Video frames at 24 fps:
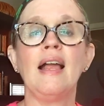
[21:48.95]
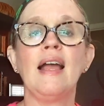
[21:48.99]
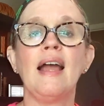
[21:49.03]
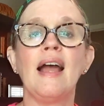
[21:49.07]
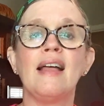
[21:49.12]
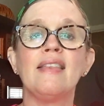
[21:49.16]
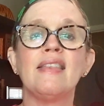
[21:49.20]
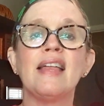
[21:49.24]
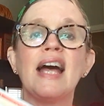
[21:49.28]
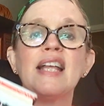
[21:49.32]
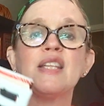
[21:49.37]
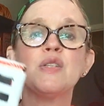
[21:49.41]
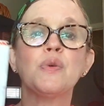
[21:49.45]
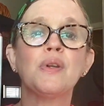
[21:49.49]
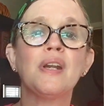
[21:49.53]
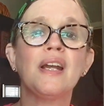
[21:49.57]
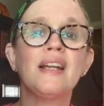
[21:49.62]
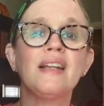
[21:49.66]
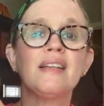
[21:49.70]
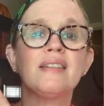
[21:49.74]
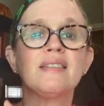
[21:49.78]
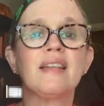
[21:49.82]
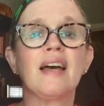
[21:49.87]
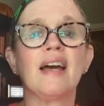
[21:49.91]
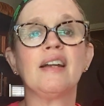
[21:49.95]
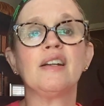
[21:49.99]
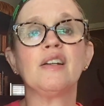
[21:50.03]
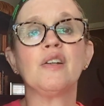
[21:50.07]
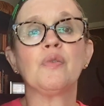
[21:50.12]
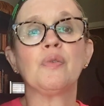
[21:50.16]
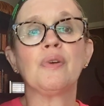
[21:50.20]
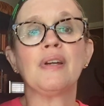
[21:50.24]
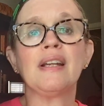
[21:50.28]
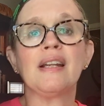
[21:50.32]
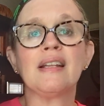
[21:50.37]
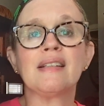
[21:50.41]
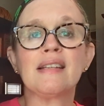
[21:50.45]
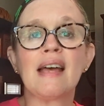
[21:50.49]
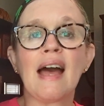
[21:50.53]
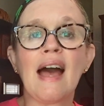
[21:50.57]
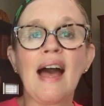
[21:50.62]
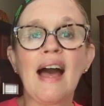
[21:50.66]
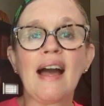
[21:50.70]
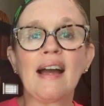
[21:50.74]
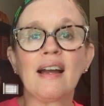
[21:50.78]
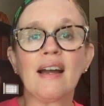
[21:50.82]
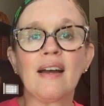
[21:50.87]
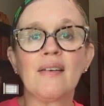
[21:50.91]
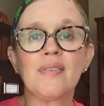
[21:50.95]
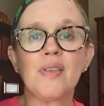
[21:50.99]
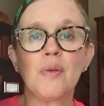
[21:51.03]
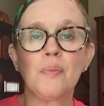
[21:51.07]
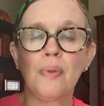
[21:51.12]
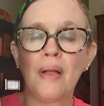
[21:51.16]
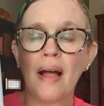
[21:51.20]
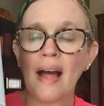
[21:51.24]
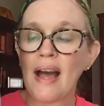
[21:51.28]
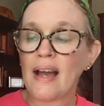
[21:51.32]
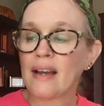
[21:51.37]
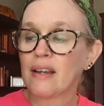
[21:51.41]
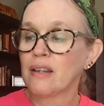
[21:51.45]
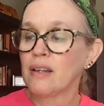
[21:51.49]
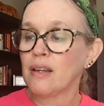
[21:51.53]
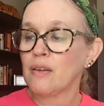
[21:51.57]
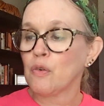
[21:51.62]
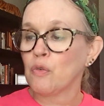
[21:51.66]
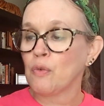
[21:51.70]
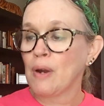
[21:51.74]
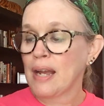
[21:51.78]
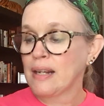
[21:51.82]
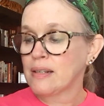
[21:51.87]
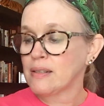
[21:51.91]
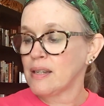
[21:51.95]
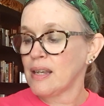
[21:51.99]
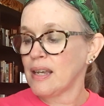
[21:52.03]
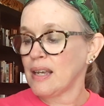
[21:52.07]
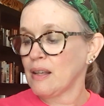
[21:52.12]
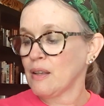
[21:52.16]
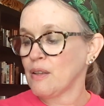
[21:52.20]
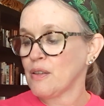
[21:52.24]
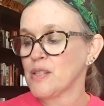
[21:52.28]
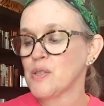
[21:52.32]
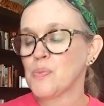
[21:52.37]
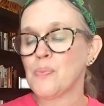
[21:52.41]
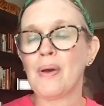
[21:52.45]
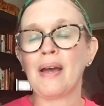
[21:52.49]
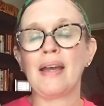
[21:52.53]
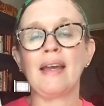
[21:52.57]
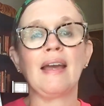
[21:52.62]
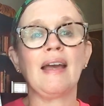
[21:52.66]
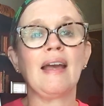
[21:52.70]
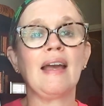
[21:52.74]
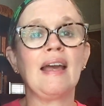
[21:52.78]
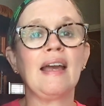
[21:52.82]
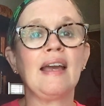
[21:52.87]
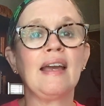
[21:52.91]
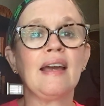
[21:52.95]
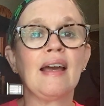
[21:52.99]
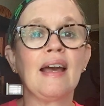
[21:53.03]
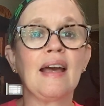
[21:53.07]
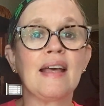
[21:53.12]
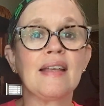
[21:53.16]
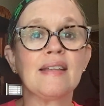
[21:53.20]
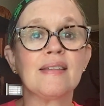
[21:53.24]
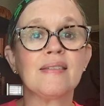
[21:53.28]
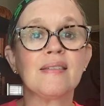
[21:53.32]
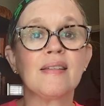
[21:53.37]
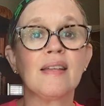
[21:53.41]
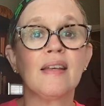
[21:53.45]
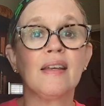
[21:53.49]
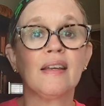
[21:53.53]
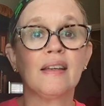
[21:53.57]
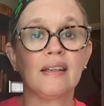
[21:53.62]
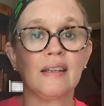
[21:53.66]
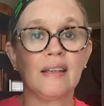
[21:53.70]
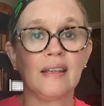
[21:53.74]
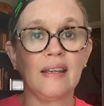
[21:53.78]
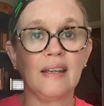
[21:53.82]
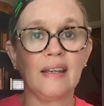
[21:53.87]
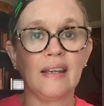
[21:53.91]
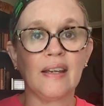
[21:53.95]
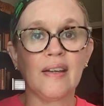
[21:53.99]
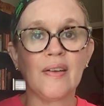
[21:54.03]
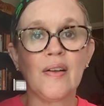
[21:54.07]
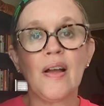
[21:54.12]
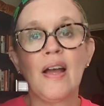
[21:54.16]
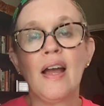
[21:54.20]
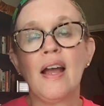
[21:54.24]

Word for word: and that's when I decided to read Attack of the Black Rectangles by A.S. King.